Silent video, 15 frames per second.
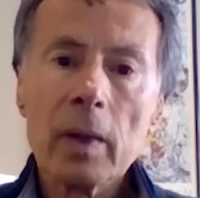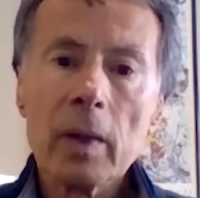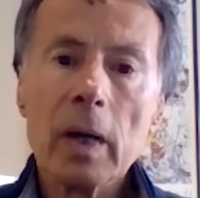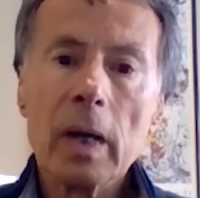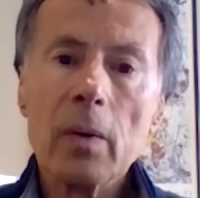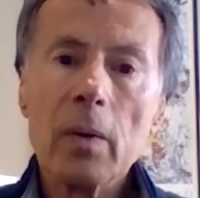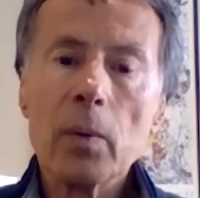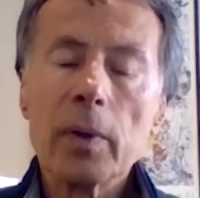
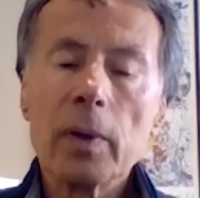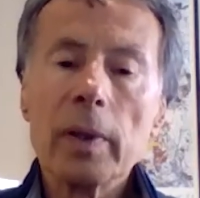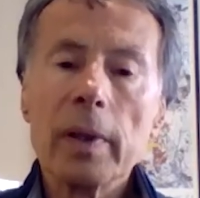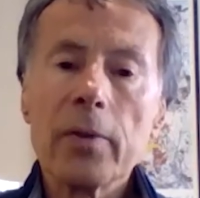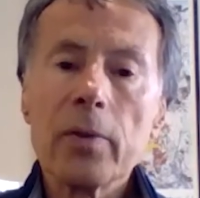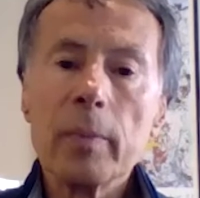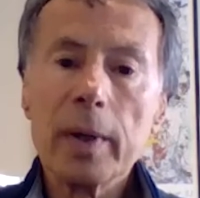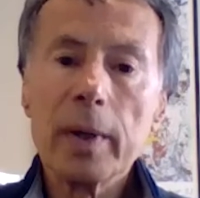I want to
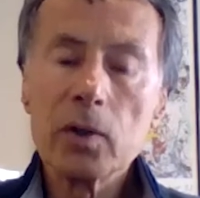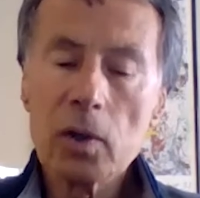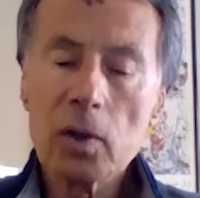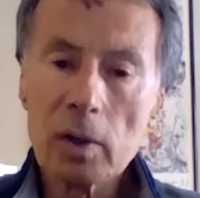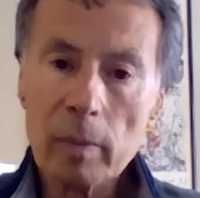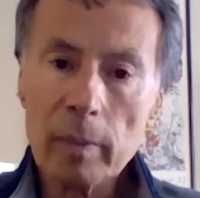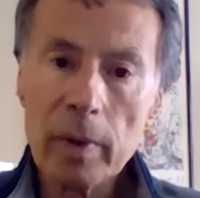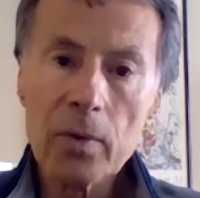lengthen my
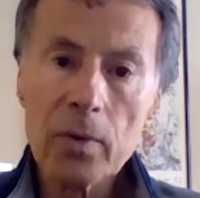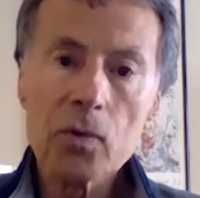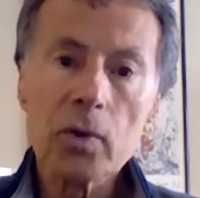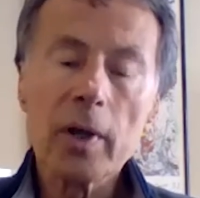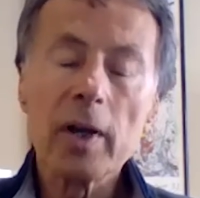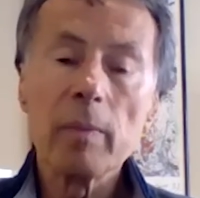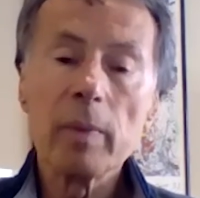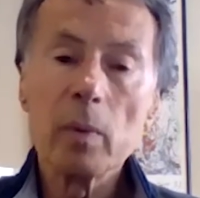telomeres.
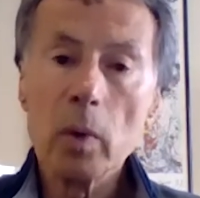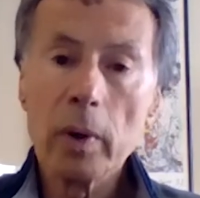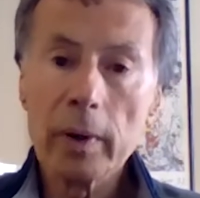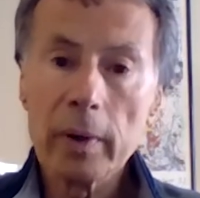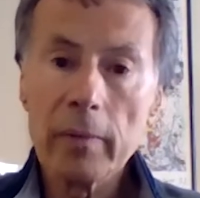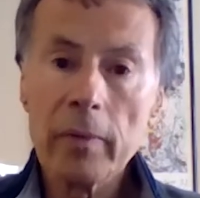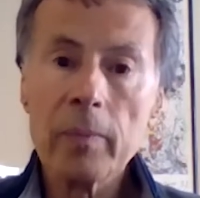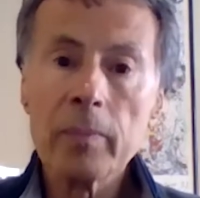That'll be one
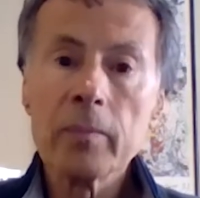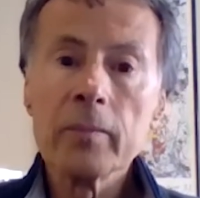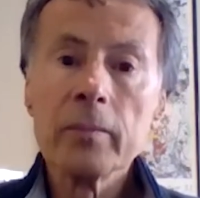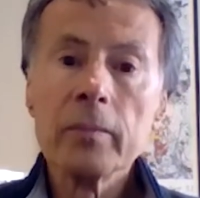of them.